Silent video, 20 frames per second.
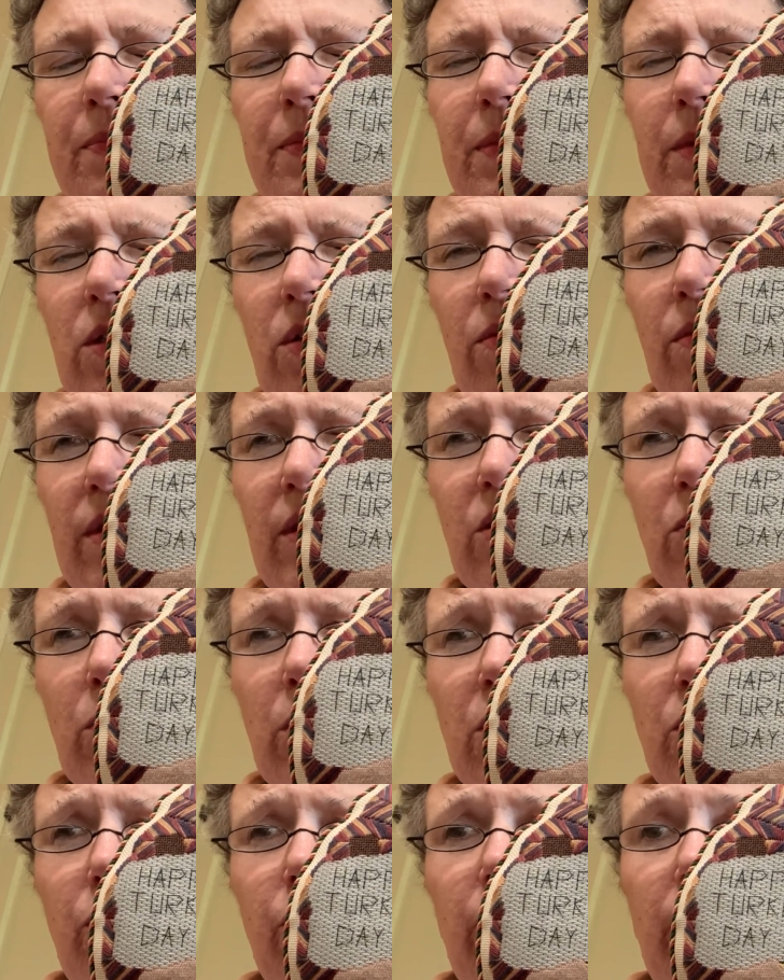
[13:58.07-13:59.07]
So this
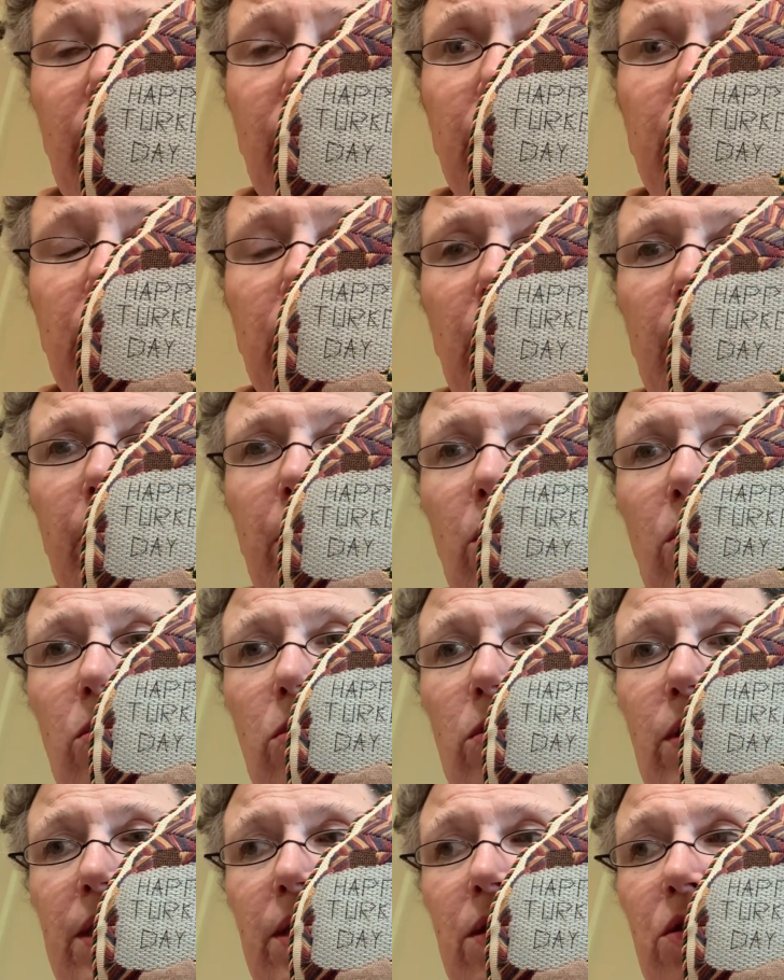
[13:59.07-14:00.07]
was from the early